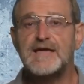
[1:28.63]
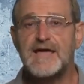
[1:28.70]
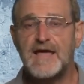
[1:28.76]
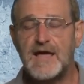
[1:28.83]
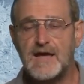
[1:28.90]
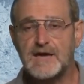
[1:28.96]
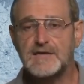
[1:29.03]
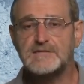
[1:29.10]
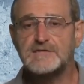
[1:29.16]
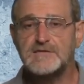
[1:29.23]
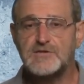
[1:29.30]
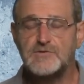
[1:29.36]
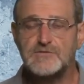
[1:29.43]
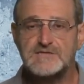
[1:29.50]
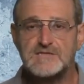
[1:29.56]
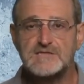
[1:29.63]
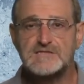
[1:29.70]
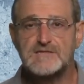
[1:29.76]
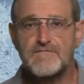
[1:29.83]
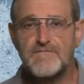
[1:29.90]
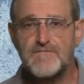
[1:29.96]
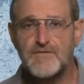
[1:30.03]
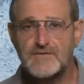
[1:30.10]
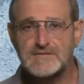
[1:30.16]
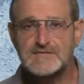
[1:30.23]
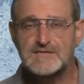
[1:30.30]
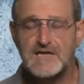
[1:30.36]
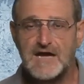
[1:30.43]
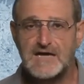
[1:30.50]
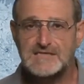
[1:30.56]
and using the
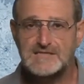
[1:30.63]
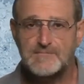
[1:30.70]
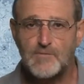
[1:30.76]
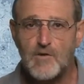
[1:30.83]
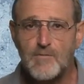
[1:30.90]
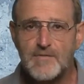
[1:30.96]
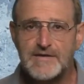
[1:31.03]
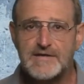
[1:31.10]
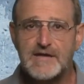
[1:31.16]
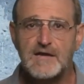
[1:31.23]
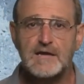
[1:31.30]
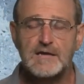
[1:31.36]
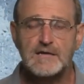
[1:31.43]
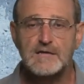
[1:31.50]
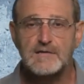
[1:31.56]
first last property,